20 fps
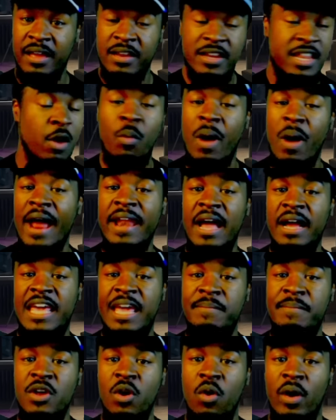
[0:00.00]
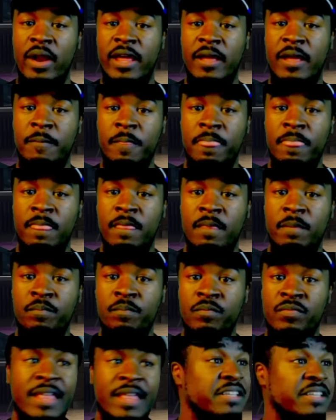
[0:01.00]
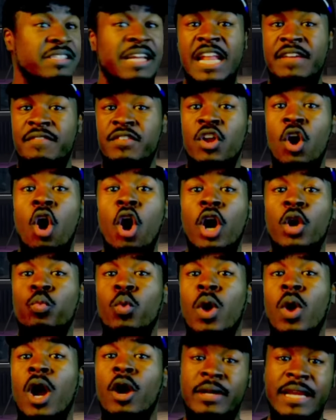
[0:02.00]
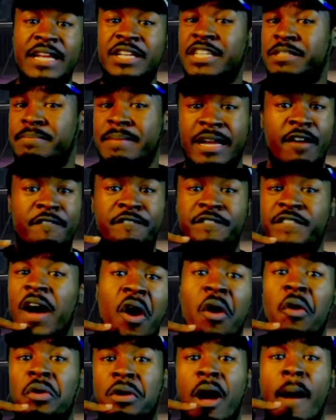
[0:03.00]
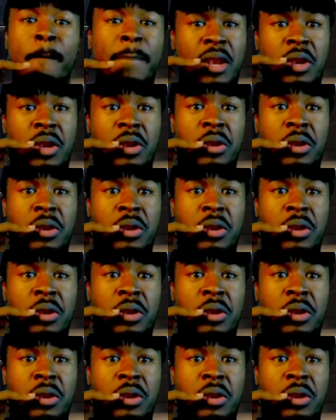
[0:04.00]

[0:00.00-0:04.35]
then why not keep doing it? That's not even hard work. They just make a phone call.